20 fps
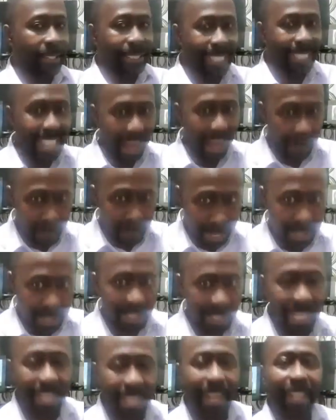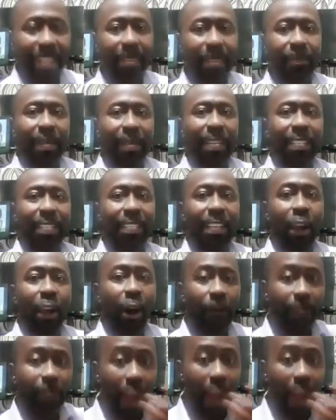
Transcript: damaged the credibility of the